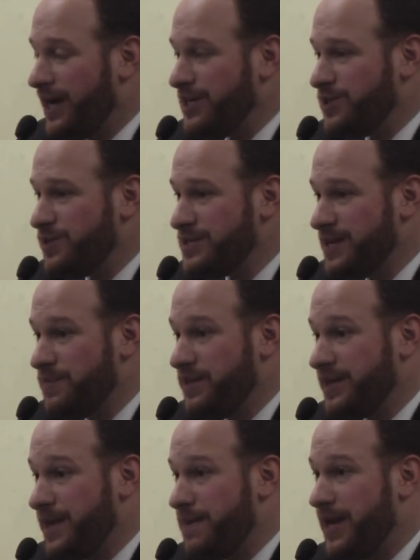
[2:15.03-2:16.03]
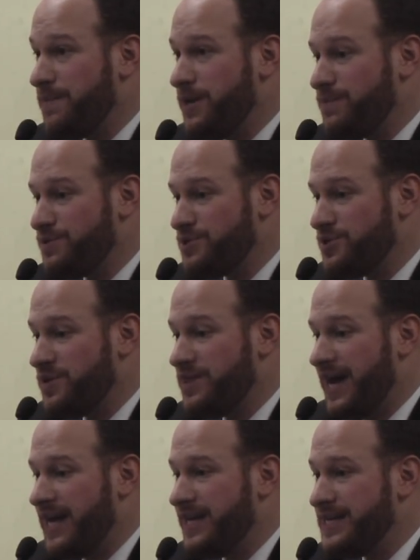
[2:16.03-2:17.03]
I do is something that many people do, and
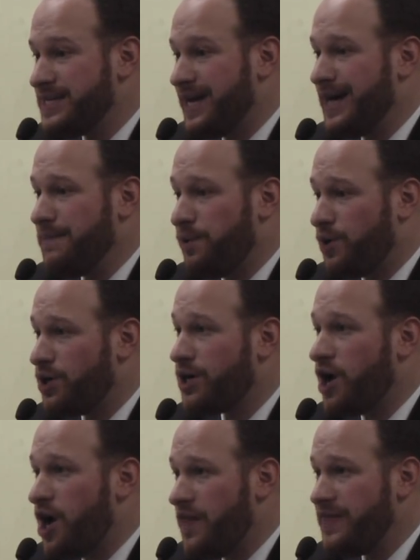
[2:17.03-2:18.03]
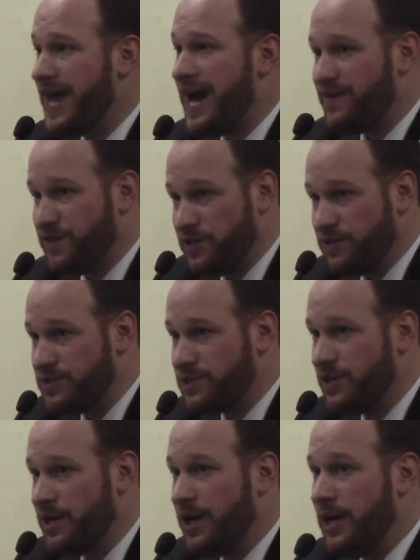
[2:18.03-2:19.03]
that is I park on the avenues.